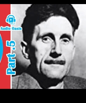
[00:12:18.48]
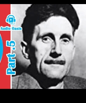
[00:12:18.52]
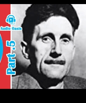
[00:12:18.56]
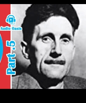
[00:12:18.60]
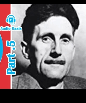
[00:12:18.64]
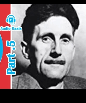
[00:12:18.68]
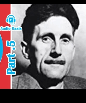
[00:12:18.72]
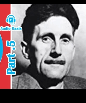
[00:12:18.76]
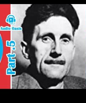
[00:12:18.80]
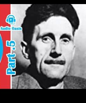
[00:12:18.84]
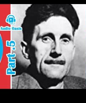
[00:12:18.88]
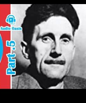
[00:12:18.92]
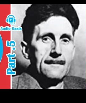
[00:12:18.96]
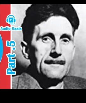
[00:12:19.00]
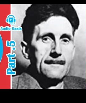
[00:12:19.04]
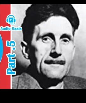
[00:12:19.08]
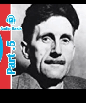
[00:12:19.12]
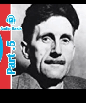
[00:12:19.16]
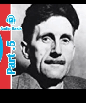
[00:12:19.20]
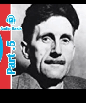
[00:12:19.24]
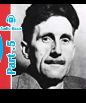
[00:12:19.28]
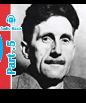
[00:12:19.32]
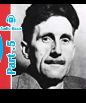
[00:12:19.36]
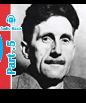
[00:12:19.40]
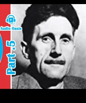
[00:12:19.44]

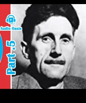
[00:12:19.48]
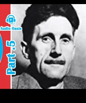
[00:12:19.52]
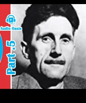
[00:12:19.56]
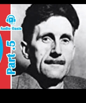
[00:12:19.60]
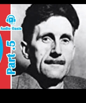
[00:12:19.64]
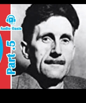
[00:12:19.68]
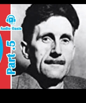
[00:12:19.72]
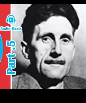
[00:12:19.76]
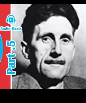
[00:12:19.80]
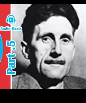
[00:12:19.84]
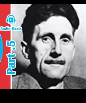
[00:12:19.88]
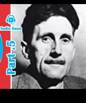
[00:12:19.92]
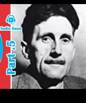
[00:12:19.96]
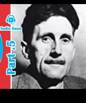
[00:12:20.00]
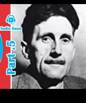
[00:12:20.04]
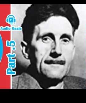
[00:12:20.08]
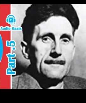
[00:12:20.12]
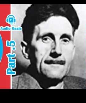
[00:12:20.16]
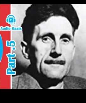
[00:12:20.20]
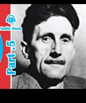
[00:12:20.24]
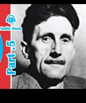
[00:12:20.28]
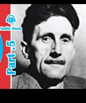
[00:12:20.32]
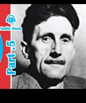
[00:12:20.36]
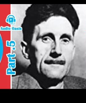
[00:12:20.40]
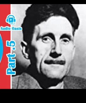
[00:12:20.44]

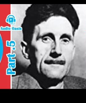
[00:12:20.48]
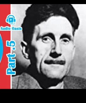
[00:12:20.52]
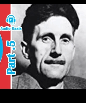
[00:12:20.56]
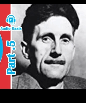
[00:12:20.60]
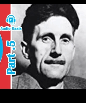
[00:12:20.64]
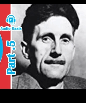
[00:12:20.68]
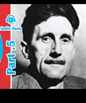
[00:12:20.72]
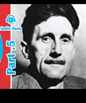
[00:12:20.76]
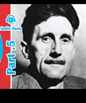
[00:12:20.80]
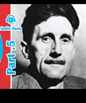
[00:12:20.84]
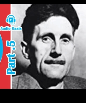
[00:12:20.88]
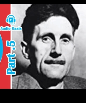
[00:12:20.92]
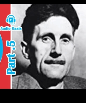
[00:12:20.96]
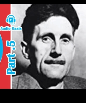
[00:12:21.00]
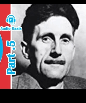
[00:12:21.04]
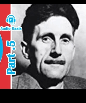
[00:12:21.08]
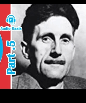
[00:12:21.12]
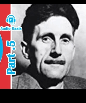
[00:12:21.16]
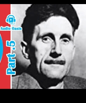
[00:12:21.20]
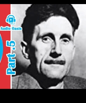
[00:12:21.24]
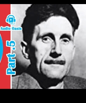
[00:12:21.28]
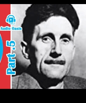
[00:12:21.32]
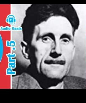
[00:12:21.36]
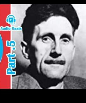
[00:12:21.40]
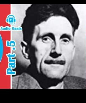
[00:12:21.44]

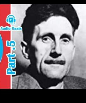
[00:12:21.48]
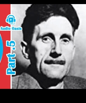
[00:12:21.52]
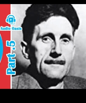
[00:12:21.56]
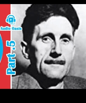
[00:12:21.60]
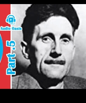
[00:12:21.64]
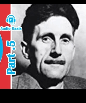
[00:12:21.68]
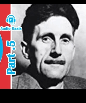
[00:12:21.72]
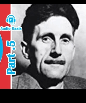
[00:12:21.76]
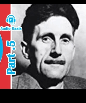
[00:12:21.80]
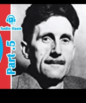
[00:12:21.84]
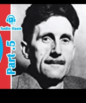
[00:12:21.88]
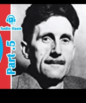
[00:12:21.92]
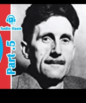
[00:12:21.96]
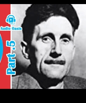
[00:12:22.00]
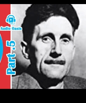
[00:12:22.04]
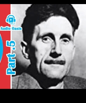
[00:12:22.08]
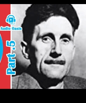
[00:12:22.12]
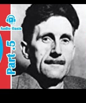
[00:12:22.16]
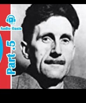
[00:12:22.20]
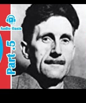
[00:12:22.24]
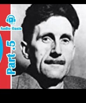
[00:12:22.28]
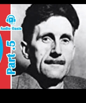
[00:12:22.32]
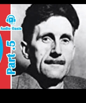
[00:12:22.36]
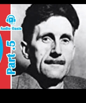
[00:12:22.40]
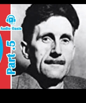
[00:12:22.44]

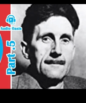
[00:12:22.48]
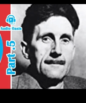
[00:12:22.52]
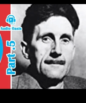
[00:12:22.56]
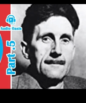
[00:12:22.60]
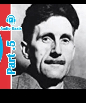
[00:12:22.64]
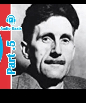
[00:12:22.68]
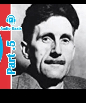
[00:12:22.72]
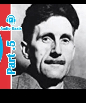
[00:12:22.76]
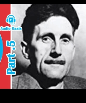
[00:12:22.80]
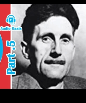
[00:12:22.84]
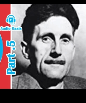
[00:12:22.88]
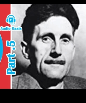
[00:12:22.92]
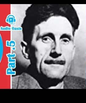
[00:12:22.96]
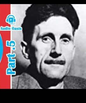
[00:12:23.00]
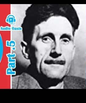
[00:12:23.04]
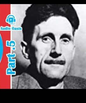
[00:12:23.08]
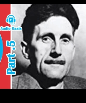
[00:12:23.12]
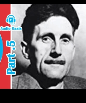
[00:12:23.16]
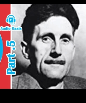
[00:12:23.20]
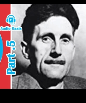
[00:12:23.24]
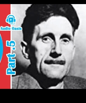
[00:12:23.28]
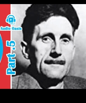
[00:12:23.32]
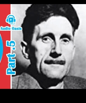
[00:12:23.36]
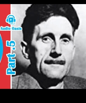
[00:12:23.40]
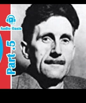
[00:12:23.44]

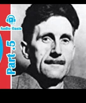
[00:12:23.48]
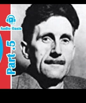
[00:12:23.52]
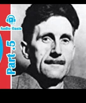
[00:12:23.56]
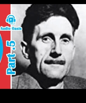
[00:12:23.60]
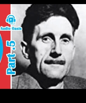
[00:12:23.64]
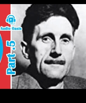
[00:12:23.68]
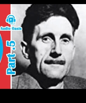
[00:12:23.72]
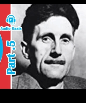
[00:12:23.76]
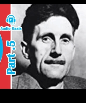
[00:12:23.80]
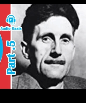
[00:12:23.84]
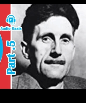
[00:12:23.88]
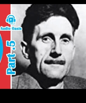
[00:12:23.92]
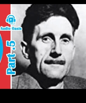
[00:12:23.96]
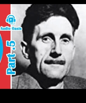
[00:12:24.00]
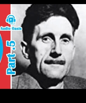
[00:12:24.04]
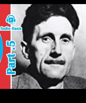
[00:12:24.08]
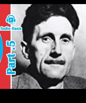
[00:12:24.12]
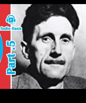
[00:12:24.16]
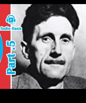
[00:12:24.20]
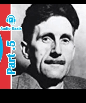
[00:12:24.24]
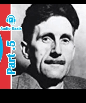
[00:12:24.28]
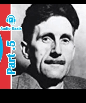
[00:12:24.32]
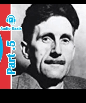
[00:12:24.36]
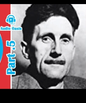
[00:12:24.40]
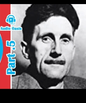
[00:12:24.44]

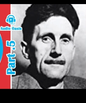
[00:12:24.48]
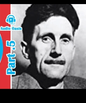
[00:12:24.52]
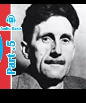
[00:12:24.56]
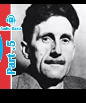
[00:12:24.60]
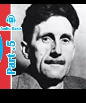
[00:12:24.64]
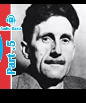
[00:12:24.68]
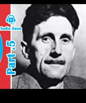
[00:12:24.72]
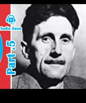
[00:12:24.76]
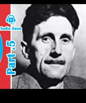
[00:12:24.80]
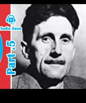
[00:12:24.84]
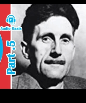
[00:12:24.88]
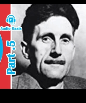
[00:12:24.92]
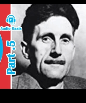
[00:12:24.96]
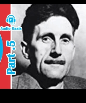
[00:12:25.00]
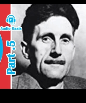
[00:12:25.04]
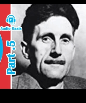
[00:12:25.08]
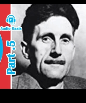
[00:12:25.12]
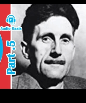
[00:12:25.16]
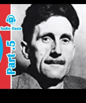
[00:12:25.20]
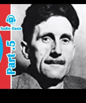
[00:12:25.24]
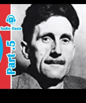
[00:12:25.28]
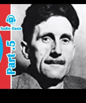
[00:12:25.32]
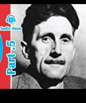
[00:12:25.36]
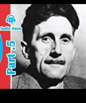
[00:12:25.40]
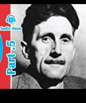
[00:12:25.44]

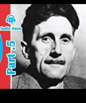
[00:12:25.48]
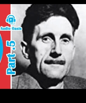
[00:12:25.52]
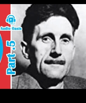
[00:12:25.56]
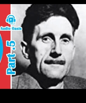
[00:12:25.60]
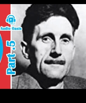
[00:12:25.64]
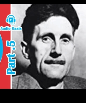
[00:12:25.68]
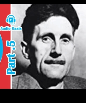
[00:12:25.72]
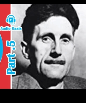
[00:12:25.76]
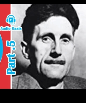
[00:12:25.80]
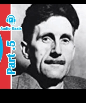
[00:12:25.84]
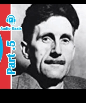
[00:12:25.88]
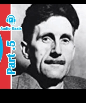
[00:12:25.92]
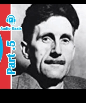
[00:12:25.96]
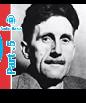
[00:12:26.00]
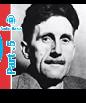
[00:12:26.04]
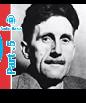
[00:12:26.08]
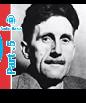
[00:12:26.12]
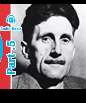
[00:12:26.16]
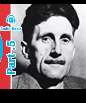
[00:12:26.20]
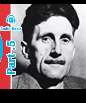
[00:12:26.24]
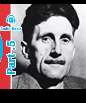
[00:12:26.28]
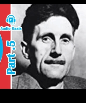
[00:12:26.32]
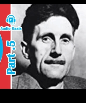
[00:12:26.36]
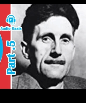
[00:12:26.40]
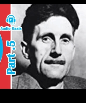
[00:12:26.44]
The face doesn't move, so there is nothing to read.